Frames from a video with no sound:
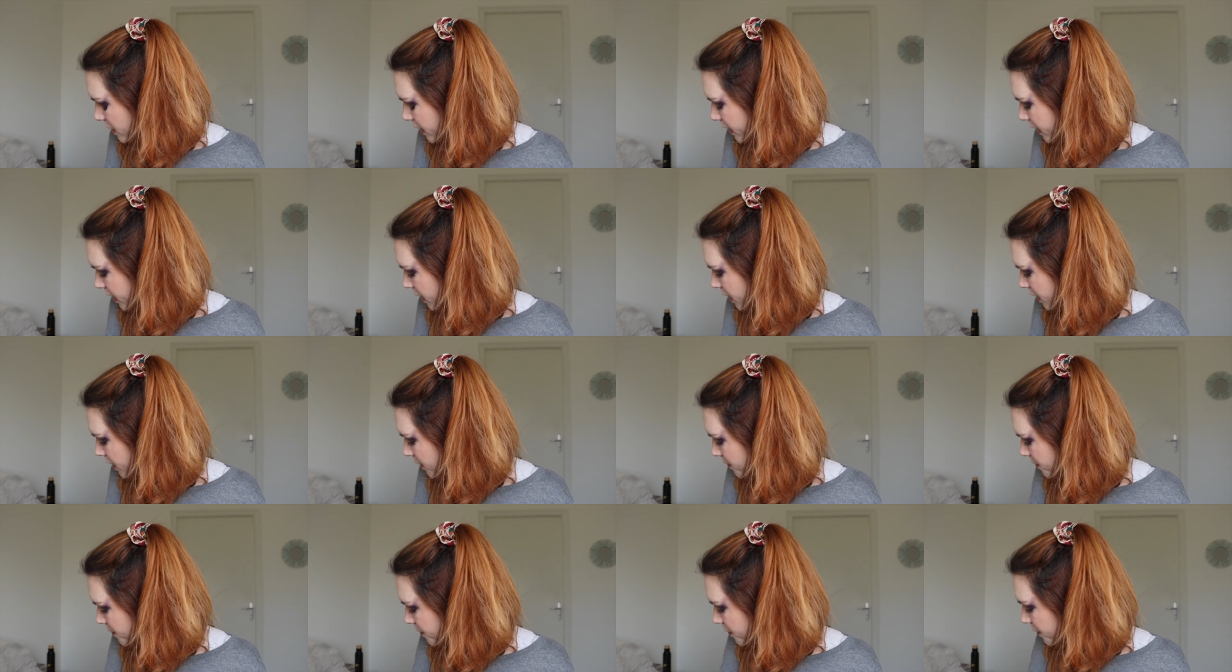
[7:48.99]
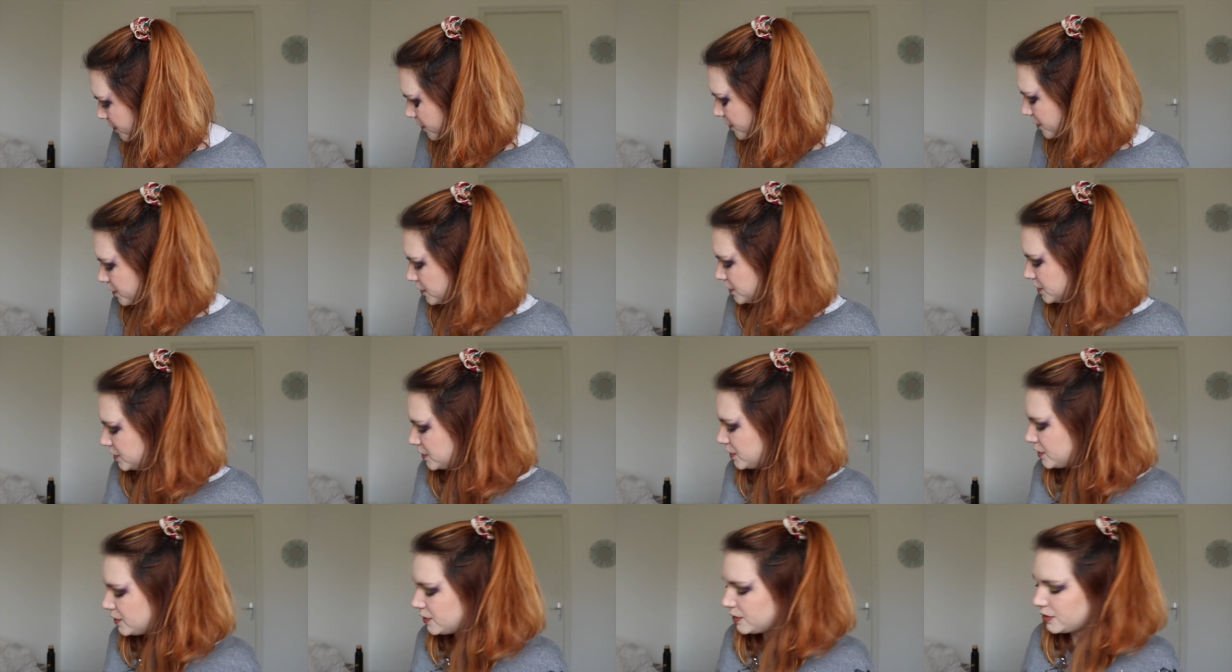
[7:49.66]
I
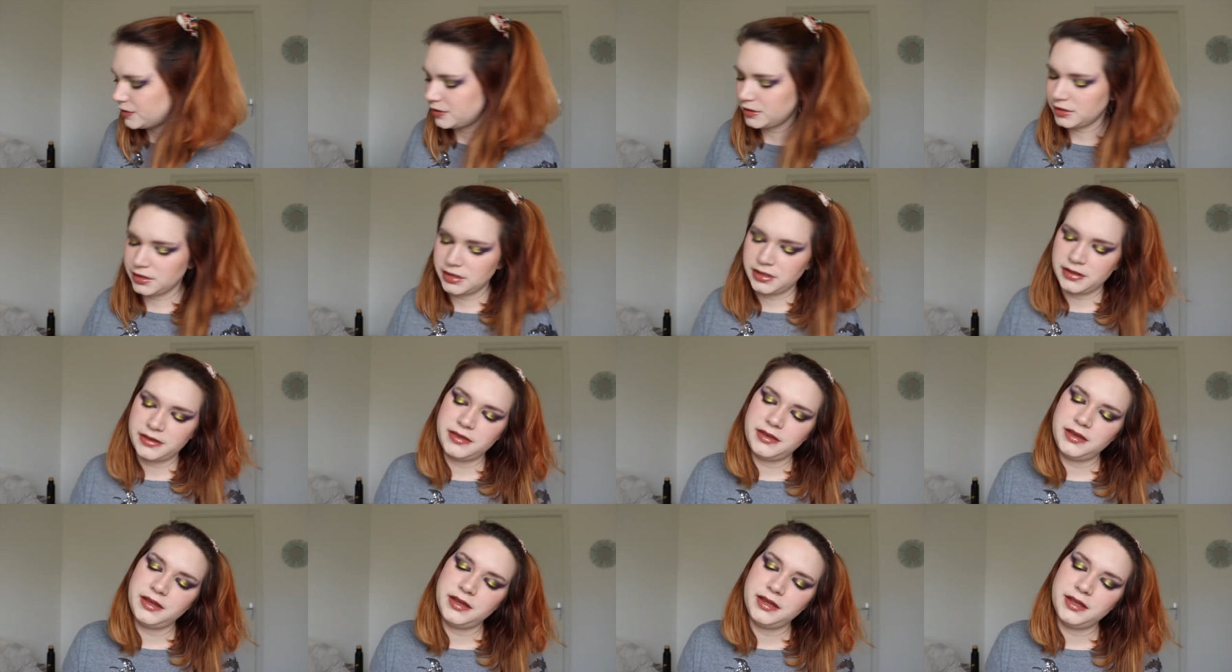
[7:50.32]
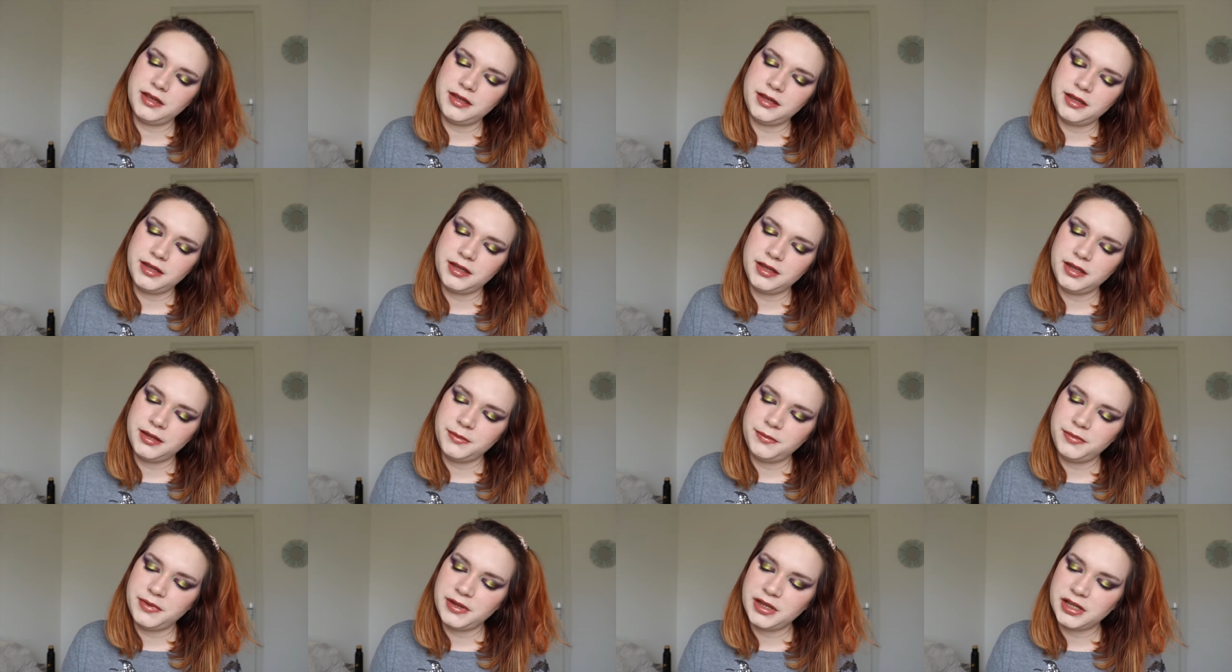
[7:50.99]
put
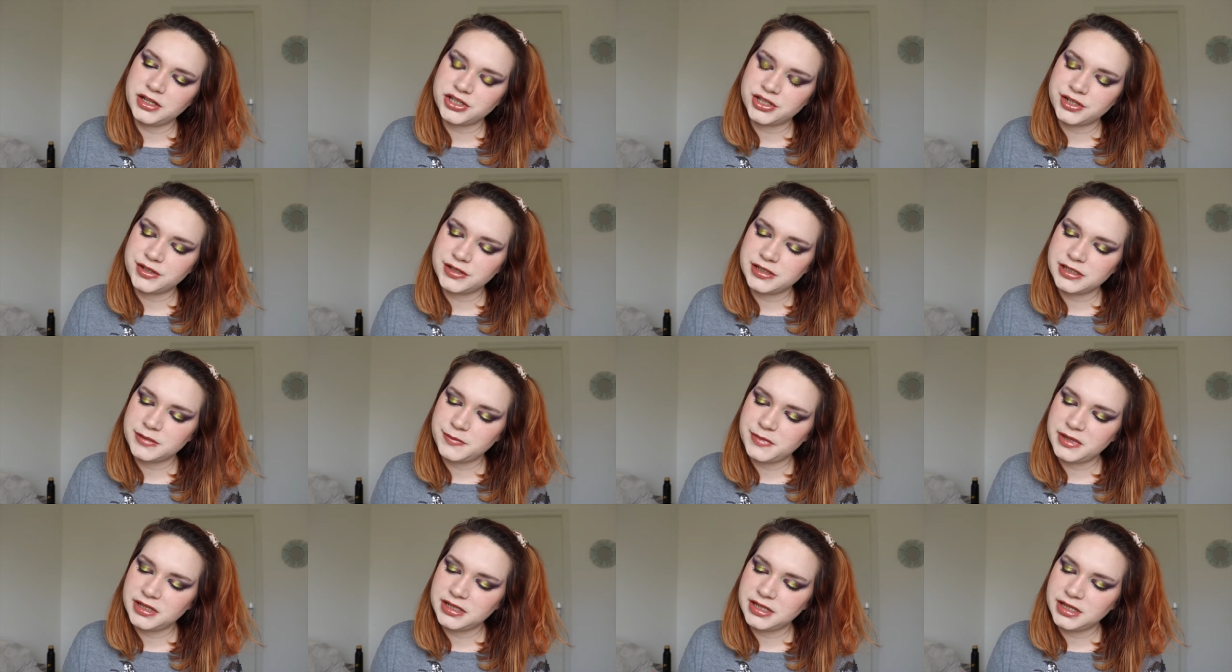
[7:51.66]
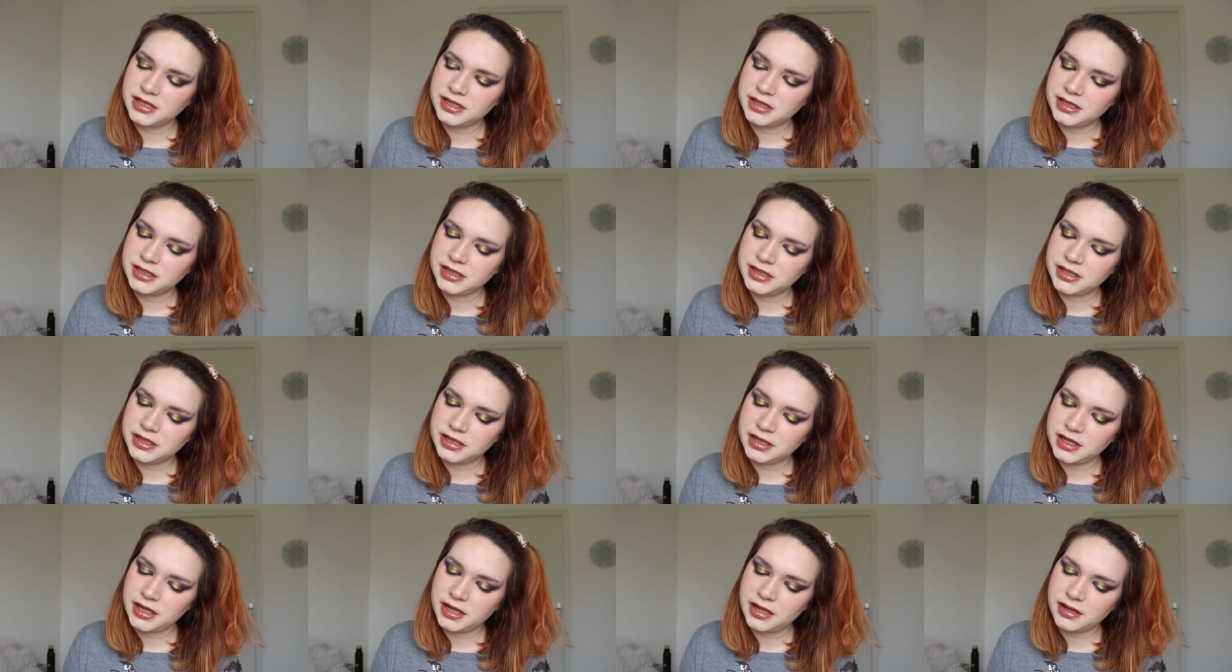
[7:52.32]
the BH
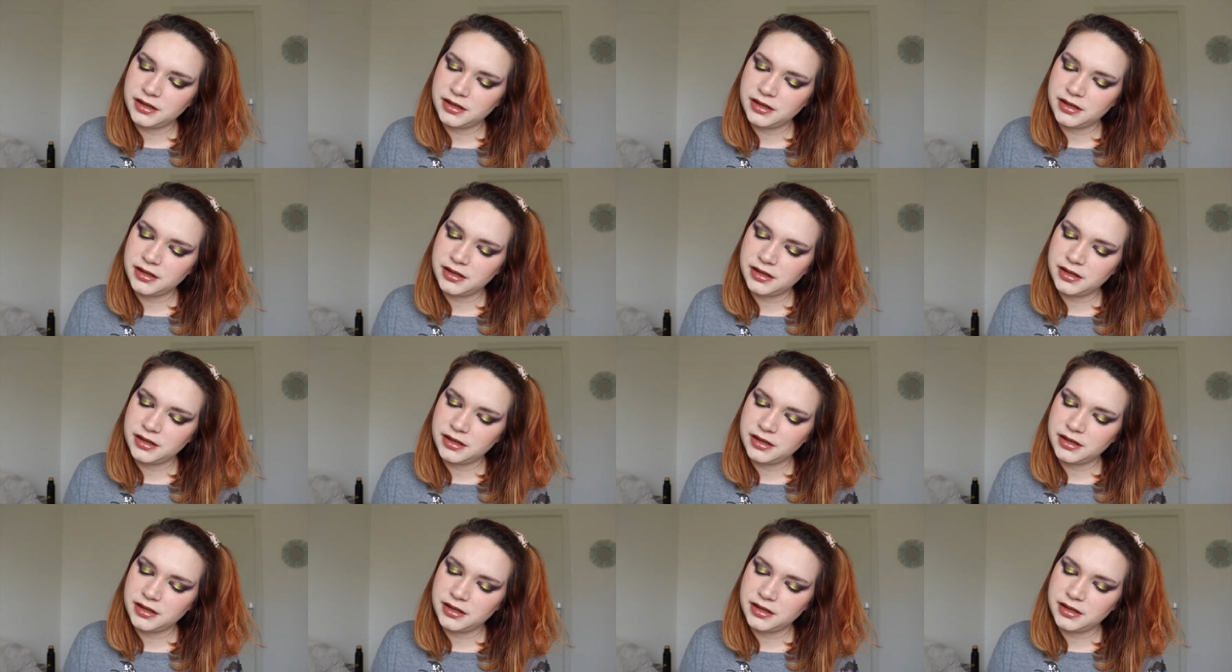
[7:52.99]
Cosmetic